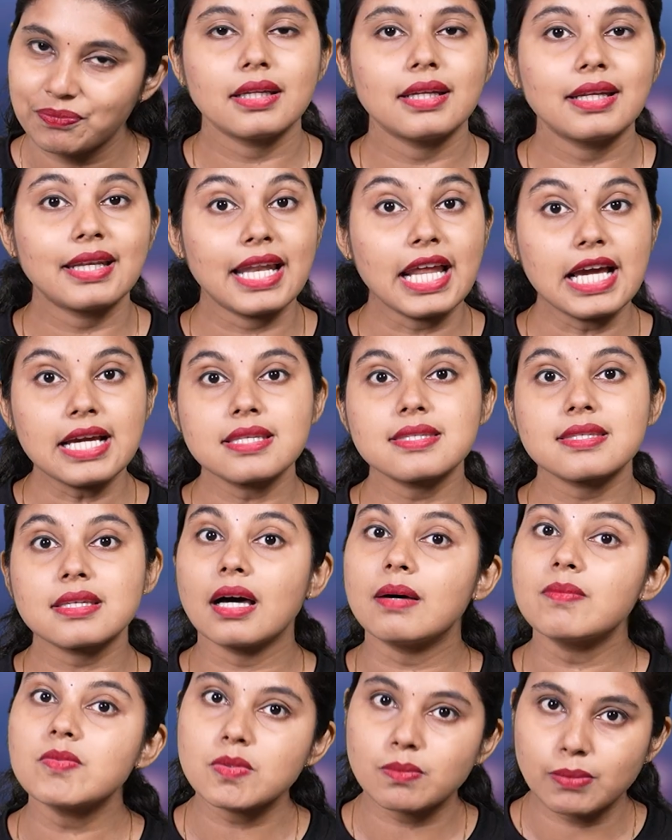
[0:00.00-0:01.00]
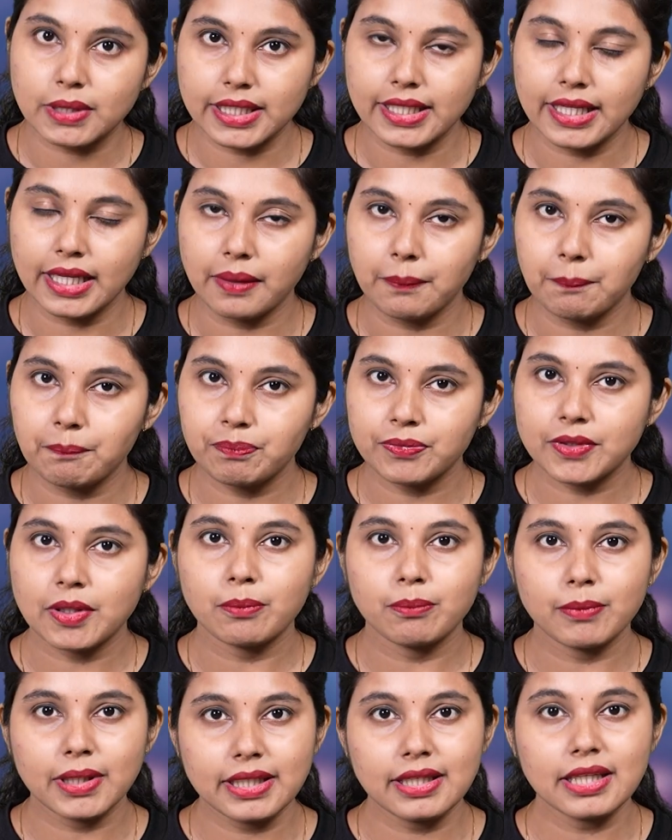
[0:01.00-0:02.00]
Next comes bidding.
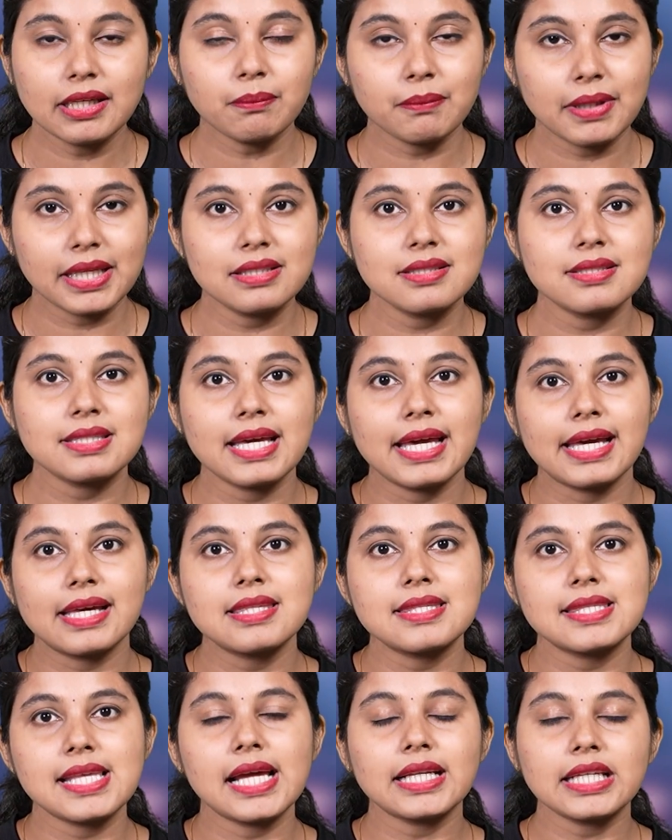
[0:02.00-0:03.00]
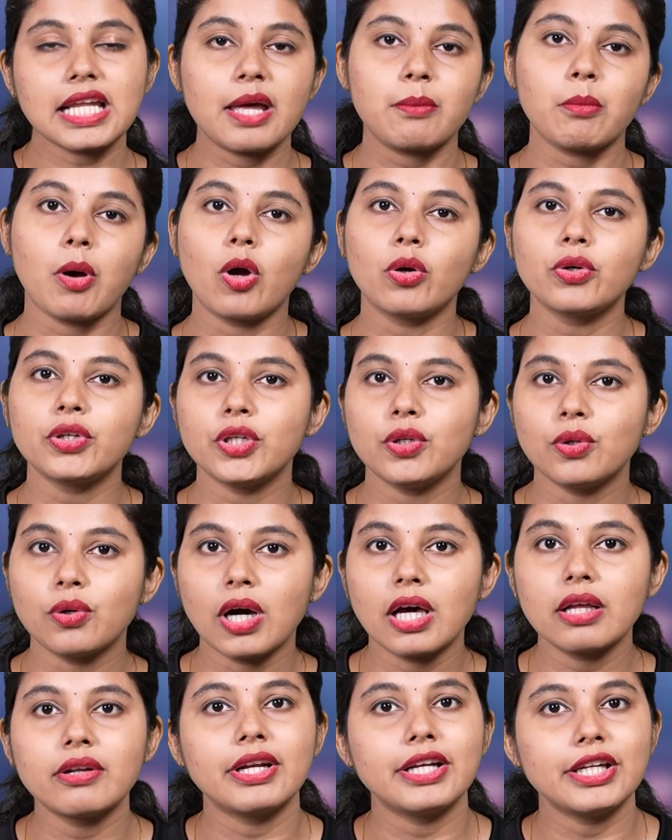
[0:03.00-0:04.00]
Bidding means the exact amount you
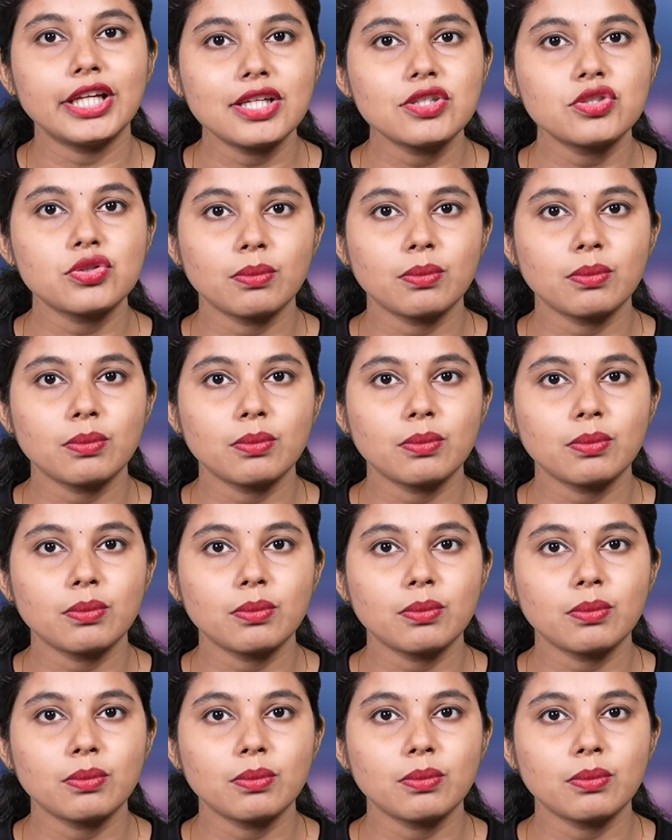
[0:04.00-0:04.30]
are ready